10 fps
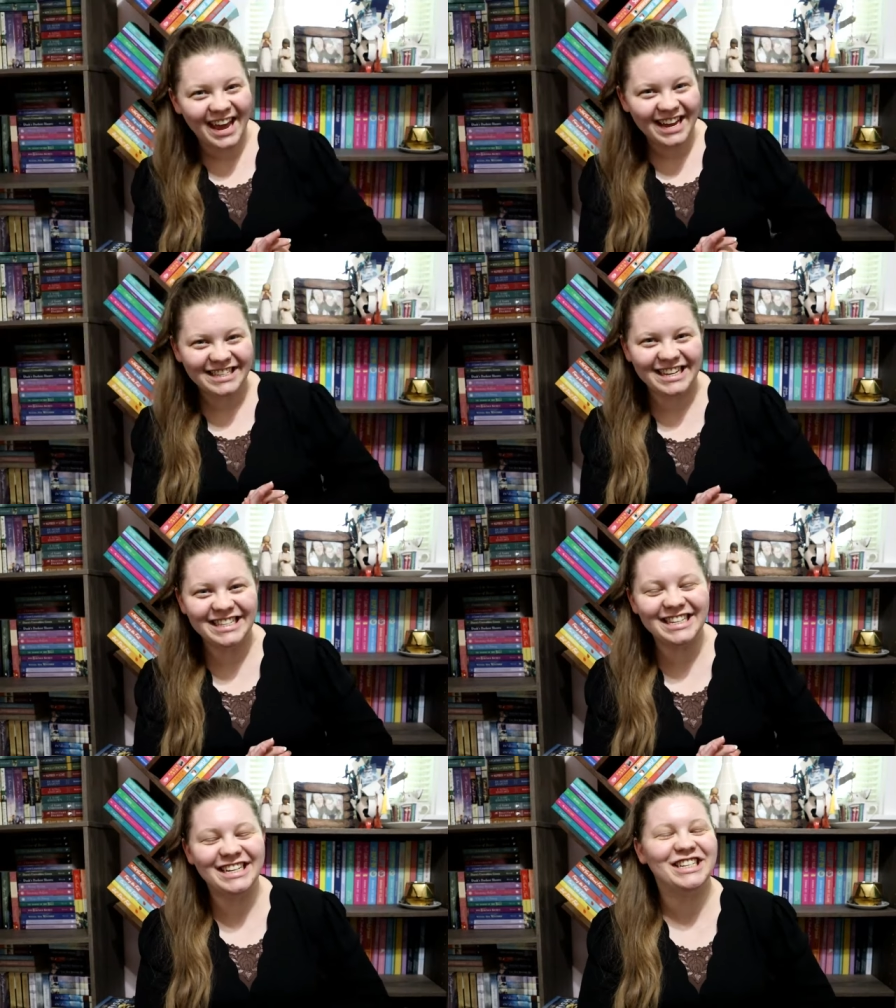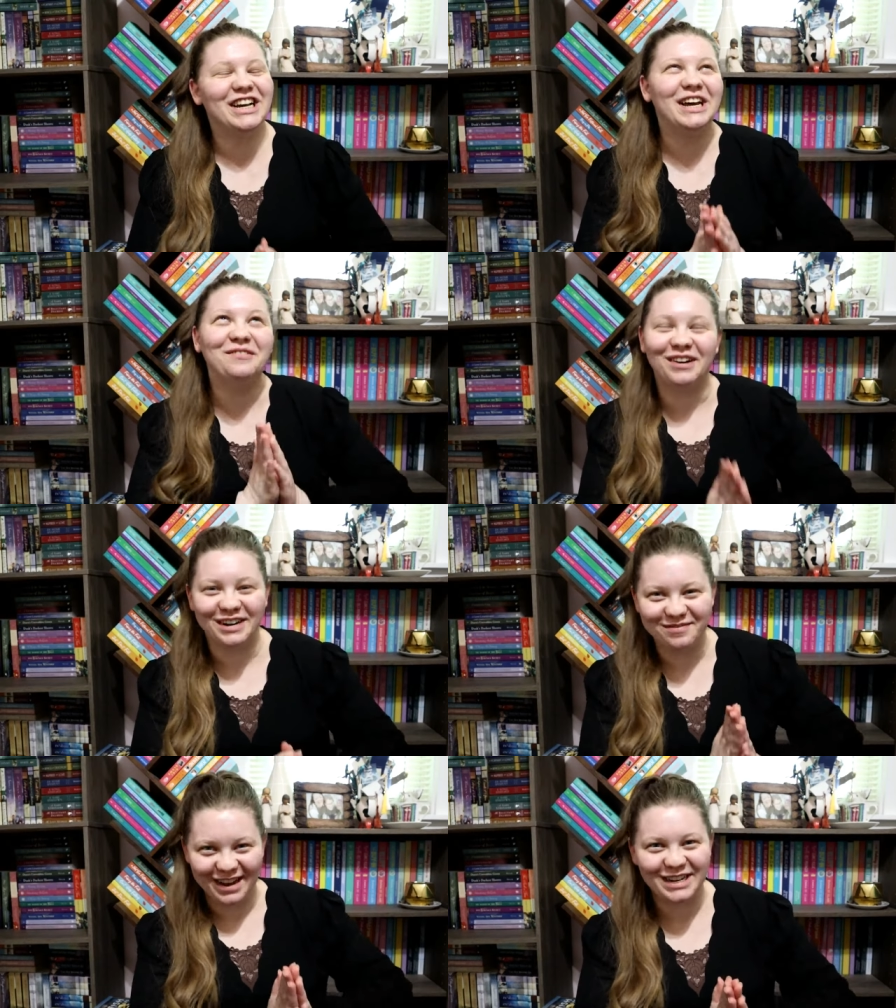guys, it's Alysha and
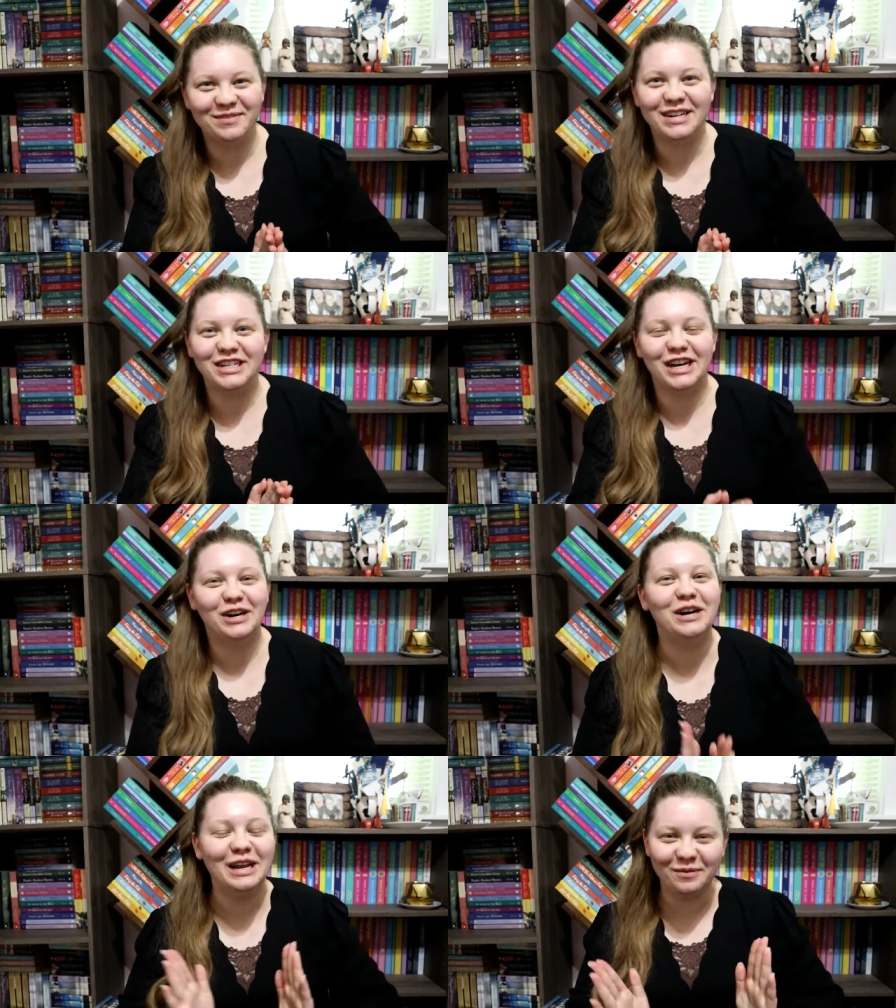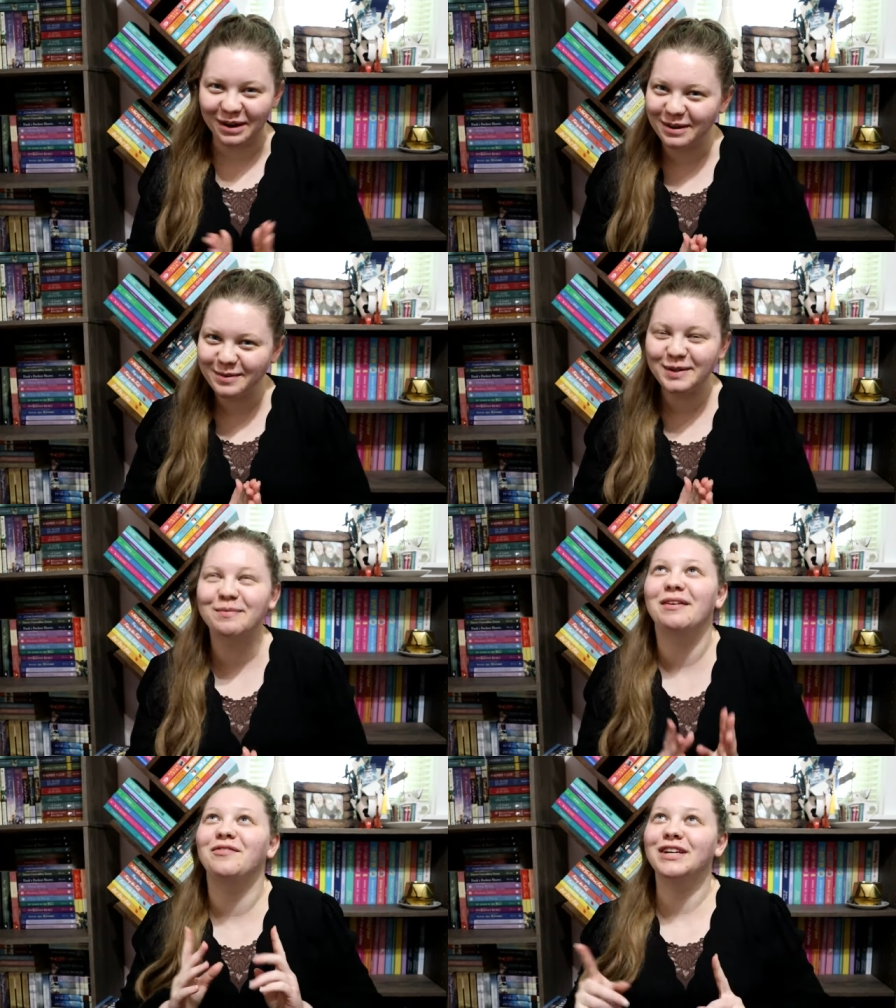welcome back to my channel and welcome to
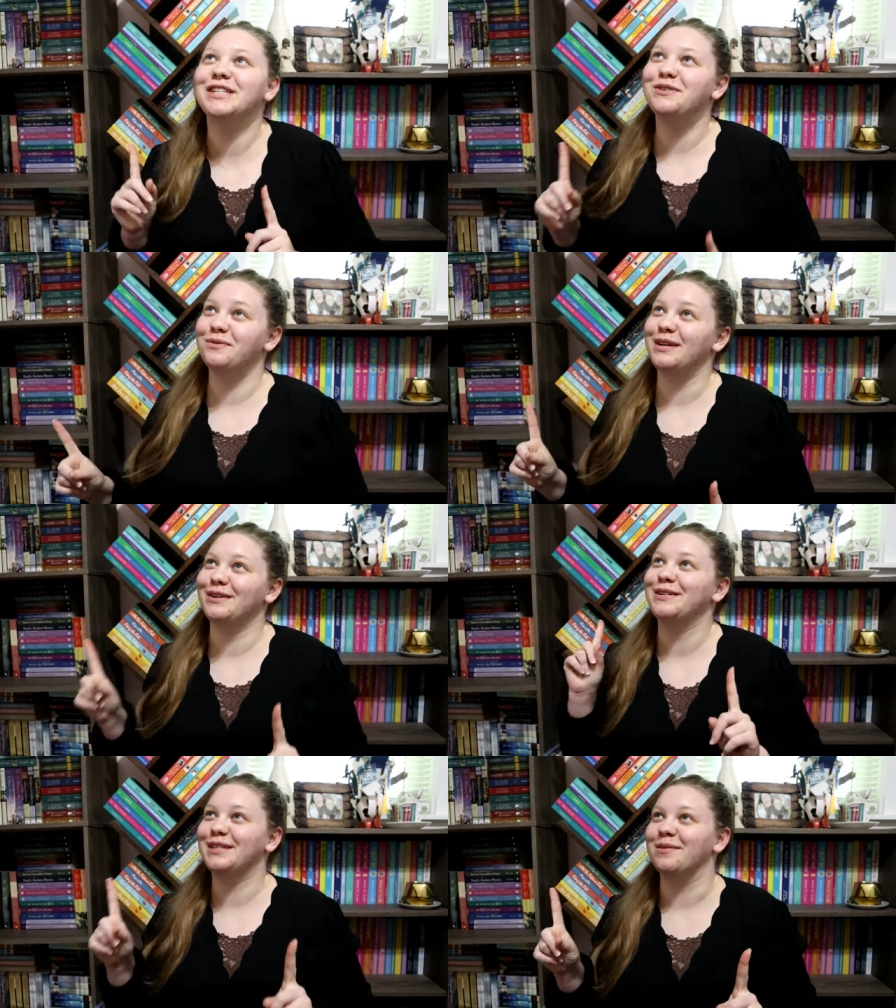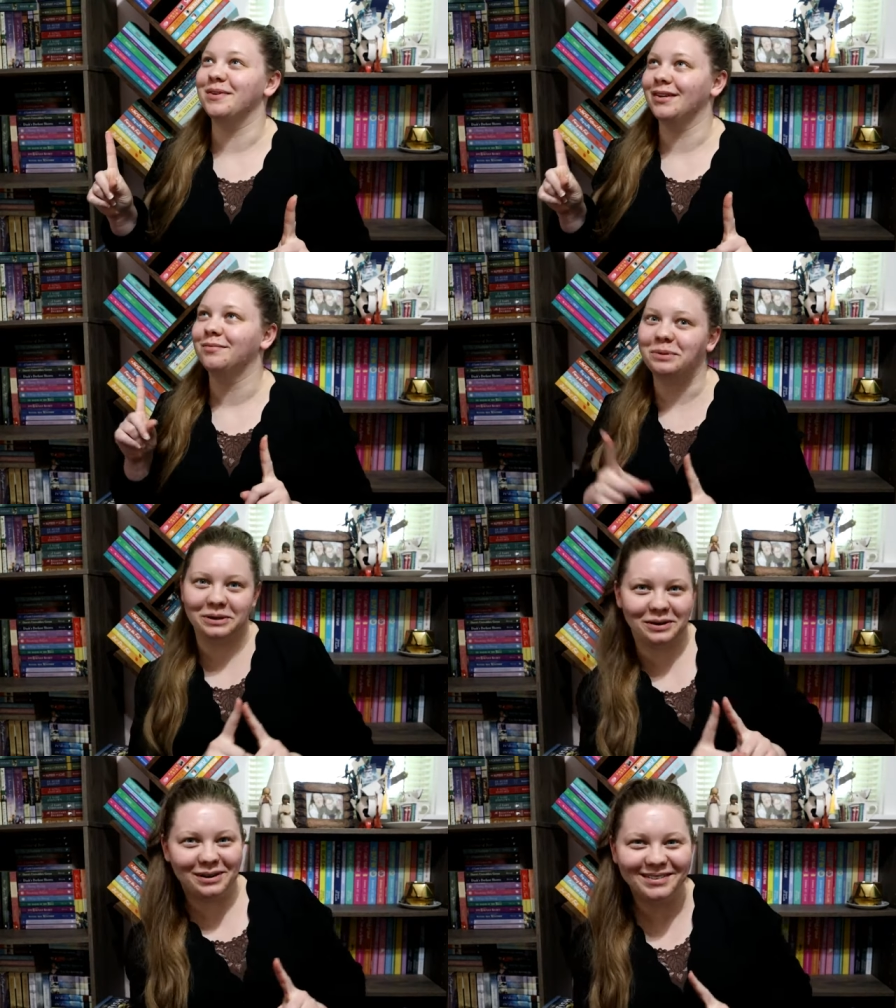my Fiction Reader Summit
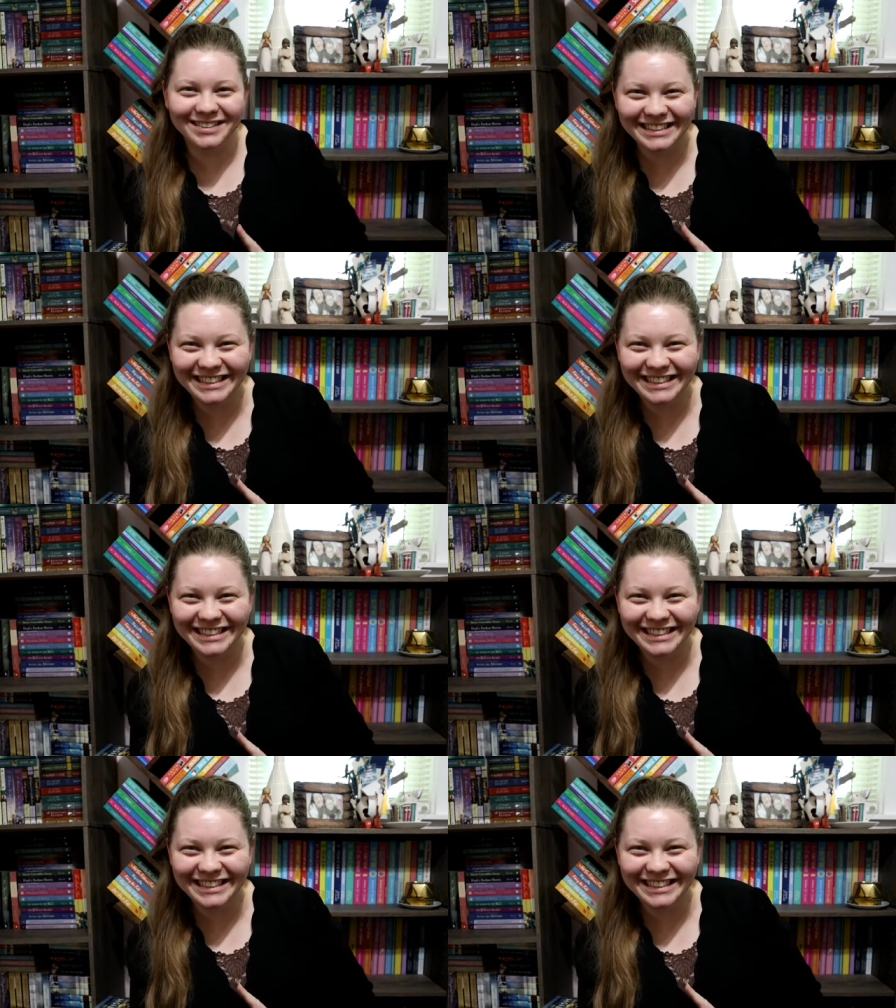book haul.